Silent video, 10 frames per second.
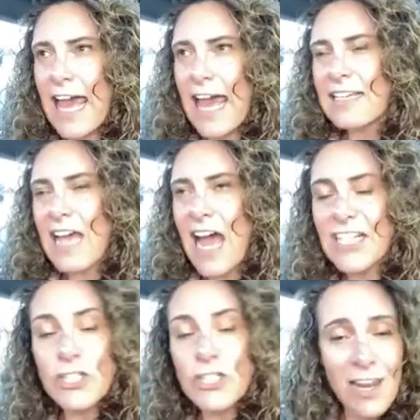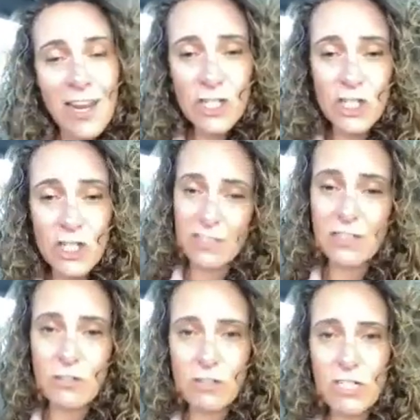And I challenge these
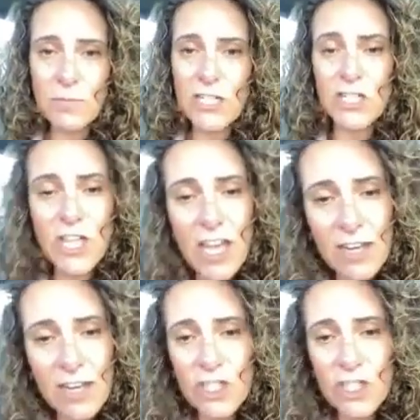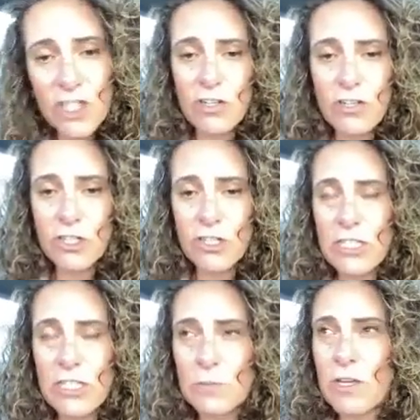stereotypes. I challenge these
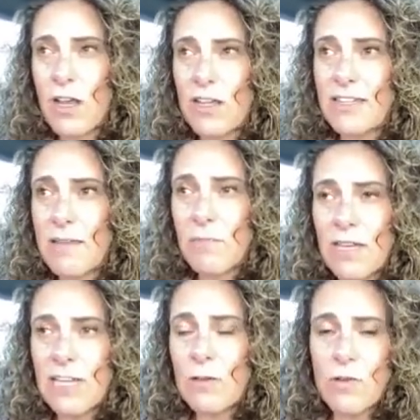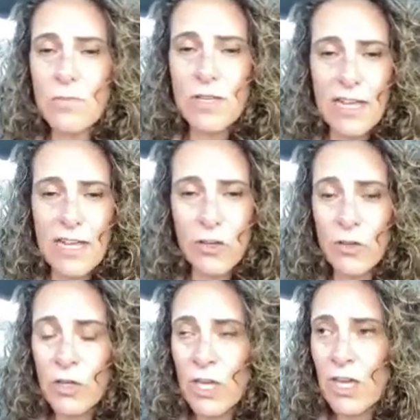notions, because there are many women I
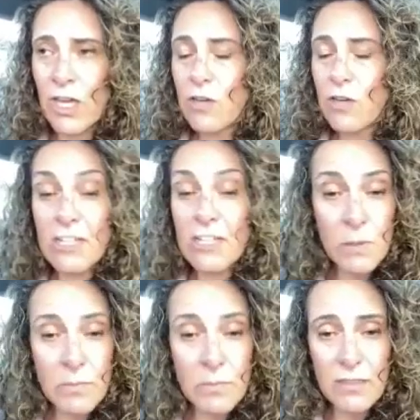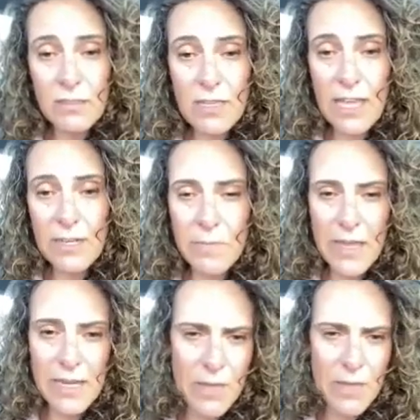know who are terrible mothers, and
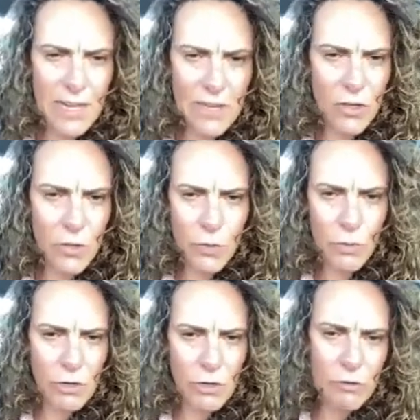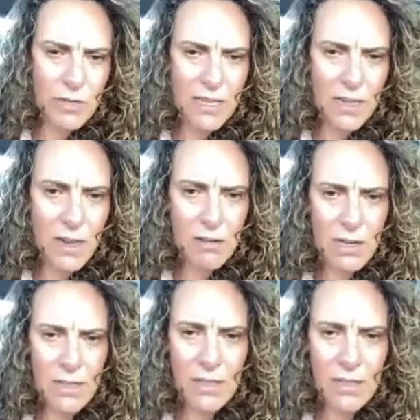many men I know who are incredibly caring.